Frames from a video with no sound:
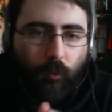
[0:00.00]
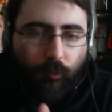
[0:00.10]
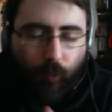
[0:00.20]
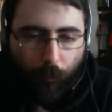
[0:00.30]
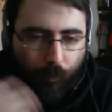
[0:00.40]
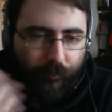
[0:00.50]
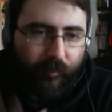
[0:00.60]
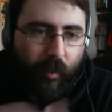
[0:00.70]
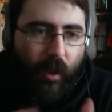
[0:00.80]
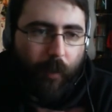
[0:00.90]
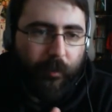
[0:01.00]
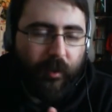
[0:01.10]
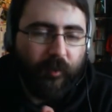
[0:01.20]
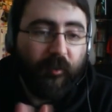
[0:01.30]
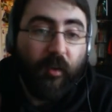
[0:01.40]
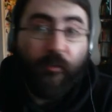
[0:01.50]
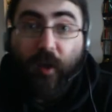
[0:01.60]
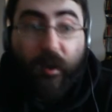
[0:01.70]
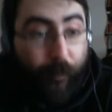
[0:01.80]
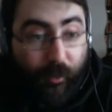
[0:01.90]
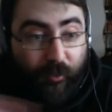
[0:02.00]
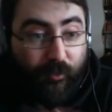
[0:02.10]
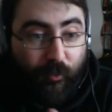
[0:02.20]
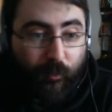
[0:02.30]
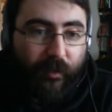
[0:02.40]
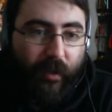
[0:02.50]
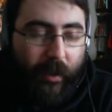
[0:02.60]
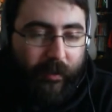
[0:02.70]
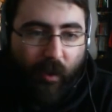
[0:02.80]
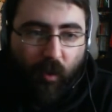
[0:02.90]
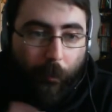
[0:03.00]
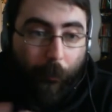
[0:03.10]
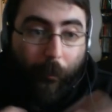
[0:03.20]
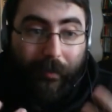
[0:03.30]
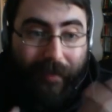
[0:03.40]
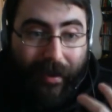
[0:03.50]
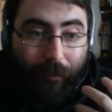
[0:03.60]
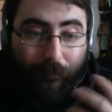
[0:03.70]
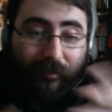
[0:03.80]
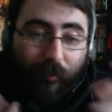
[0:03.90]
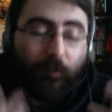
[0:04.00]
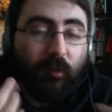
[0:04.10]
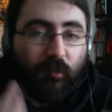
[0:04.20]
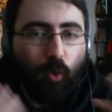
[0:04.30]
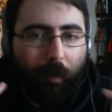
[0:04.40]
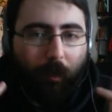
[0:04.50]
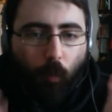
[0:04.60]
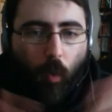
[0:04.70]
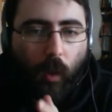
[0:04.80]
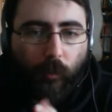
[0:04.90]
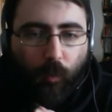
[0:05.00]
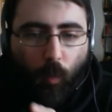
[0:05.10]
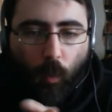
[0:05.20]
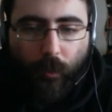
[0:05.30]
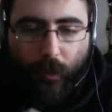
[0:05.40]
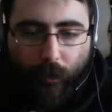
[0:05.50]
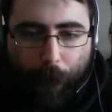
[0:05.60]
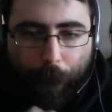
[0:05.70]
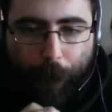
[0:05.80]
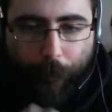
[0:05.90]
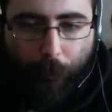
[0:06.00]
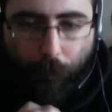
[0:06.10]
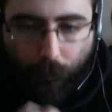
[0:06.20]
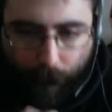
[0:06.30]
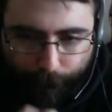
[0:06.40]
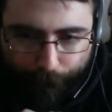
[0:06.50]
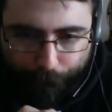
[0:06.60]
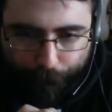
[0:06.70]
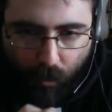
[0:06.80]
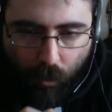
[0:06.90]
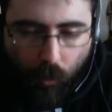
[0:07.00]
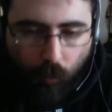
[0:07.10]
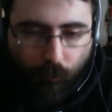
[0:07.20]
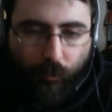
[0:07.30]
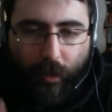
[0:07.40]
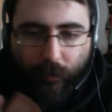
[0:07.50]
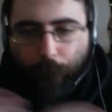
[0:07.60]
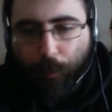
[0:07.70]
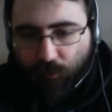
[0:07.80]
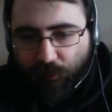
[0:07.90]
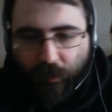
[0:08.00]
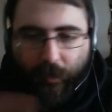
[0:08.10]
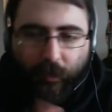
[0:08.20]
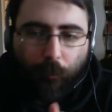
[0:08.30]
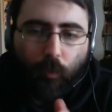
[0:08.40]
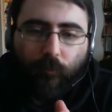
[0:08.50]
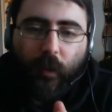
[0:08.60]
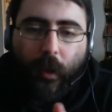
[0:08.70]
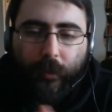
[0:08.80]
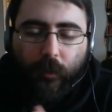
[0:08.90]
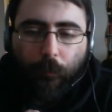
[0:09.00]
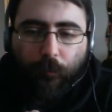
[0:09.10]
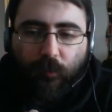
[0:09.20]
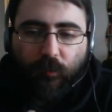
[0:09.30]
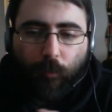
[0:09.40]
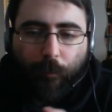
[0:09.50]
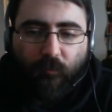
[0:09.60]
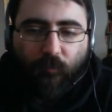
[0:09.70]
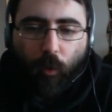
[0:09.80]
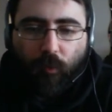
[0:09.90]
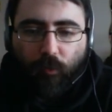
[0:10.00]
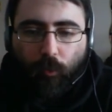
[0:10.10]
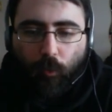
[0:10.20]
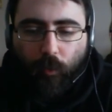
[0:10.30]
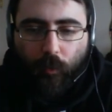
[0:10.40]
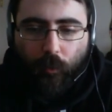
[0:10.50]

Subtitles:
So I'm losing time because it's another day in purgatory. I can't remember my name and someone stole my wallet. What a bummer. So yeah, I can purchase sanity improving items with my fortitude.